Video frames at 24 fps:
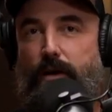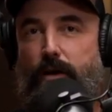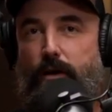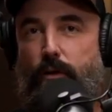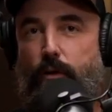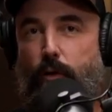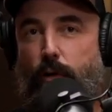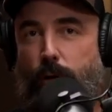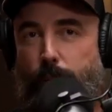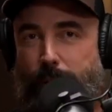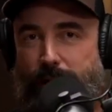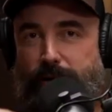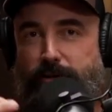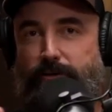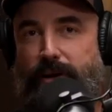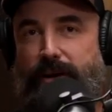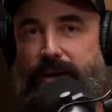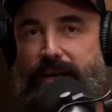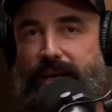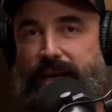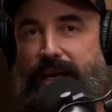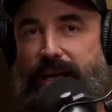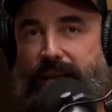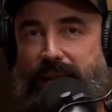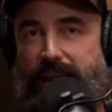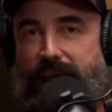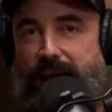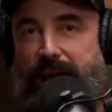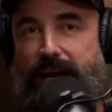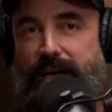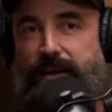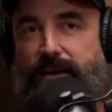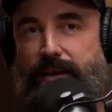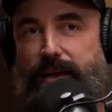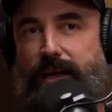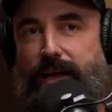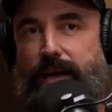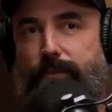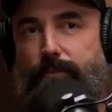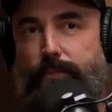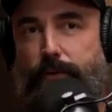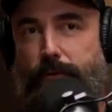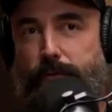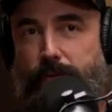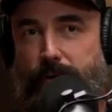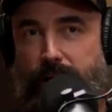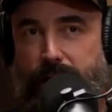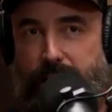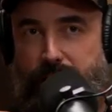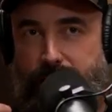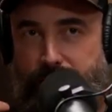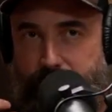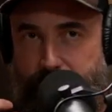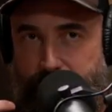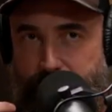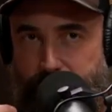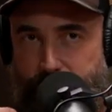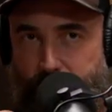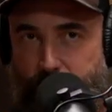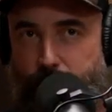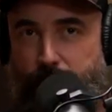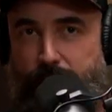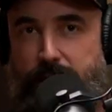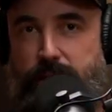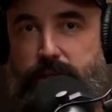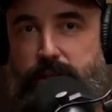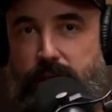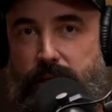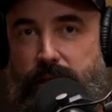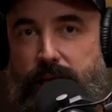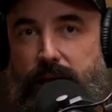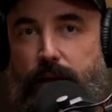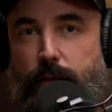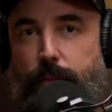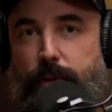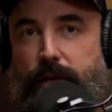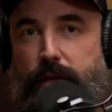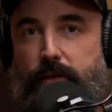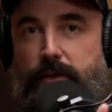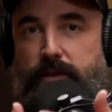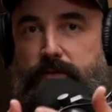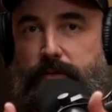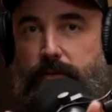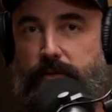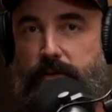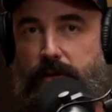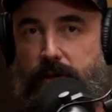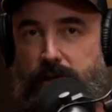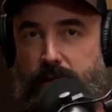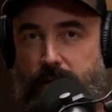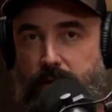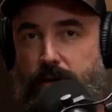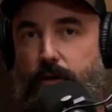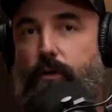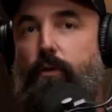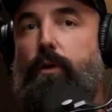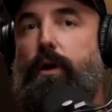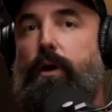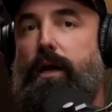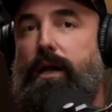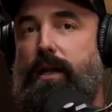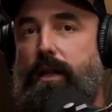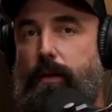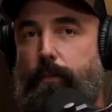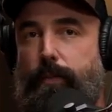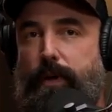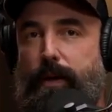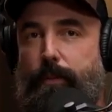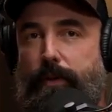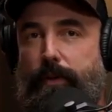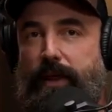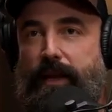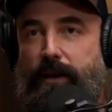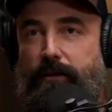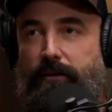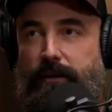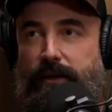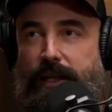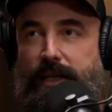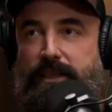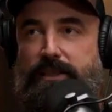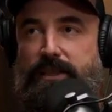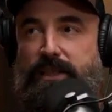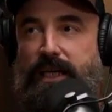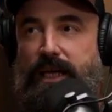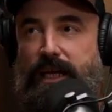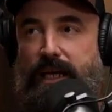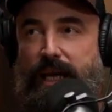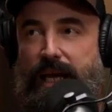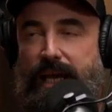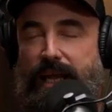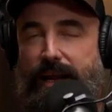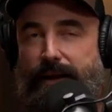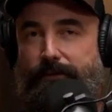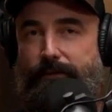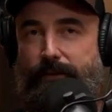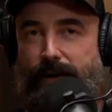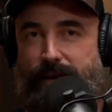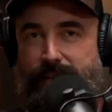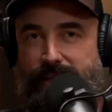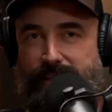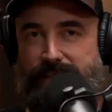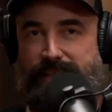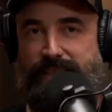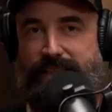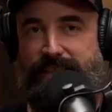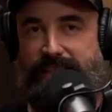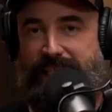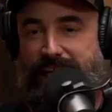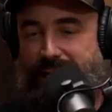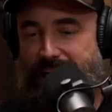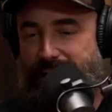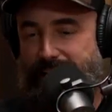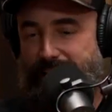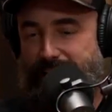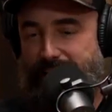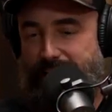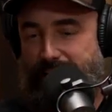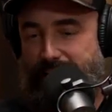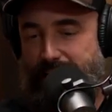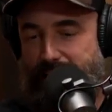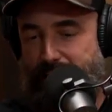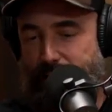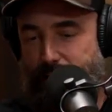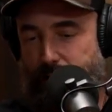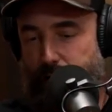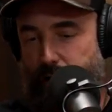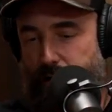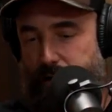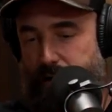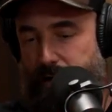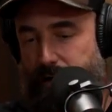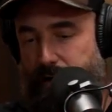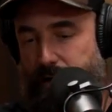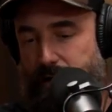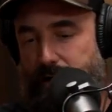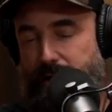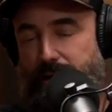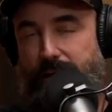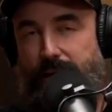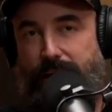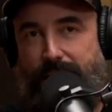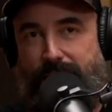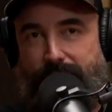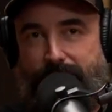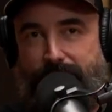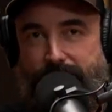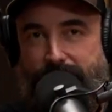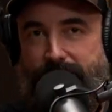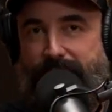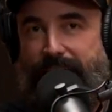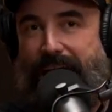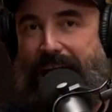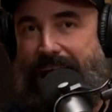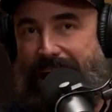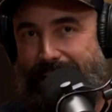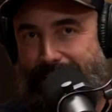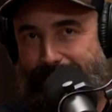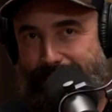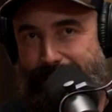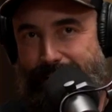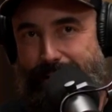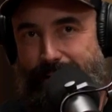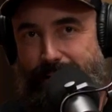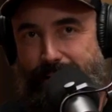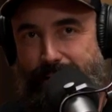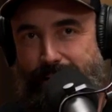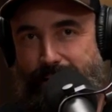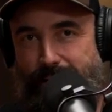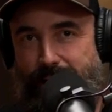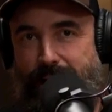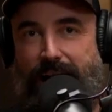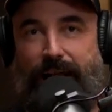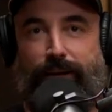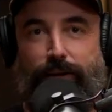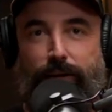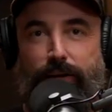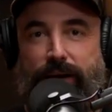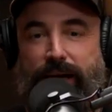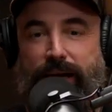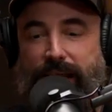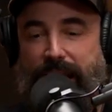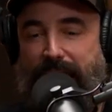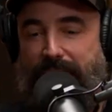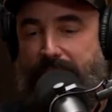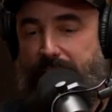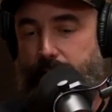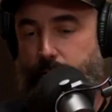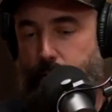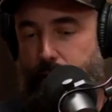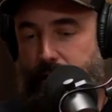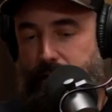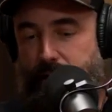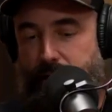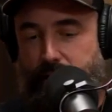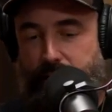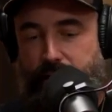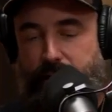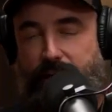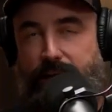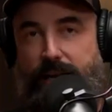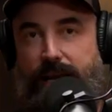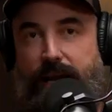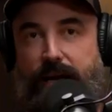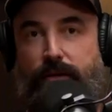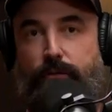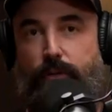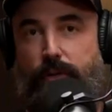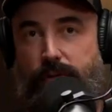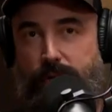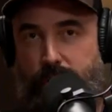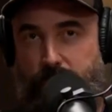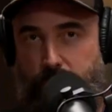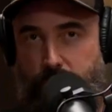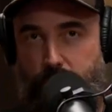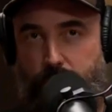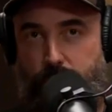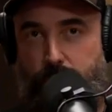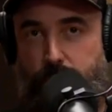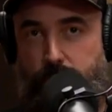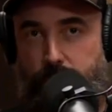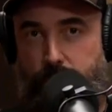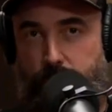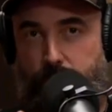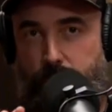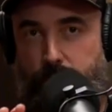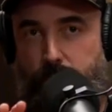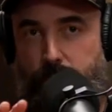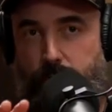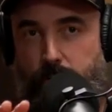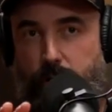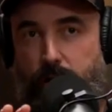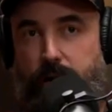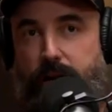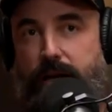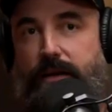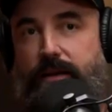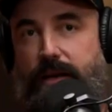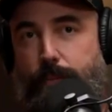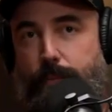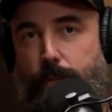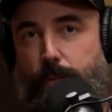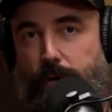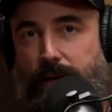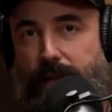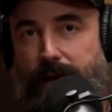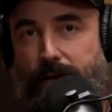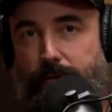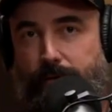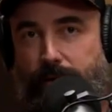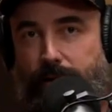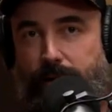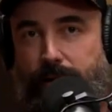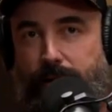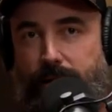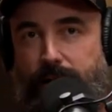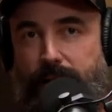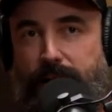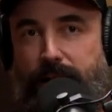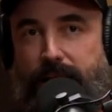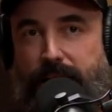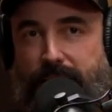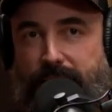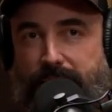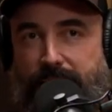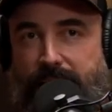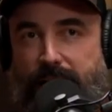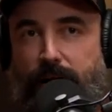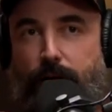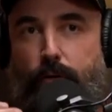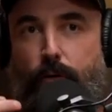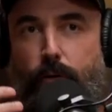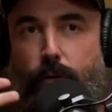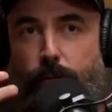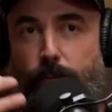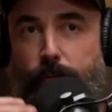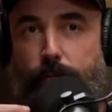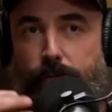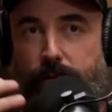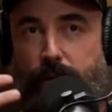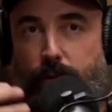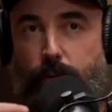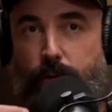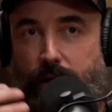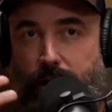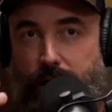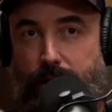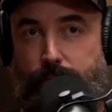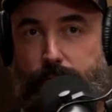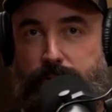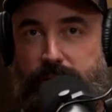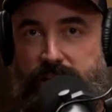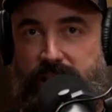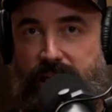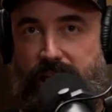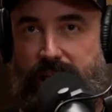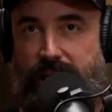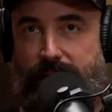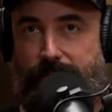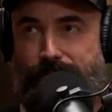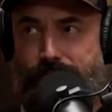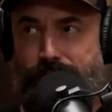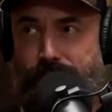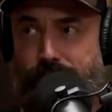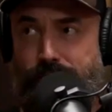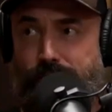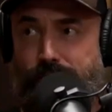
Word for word: Or am I trying to connect and provide information that'll be useful to you and the people that are listening? And I find the second that I look at that, I look at how I can connect with you on a deeper level and how hopefully what I'm saying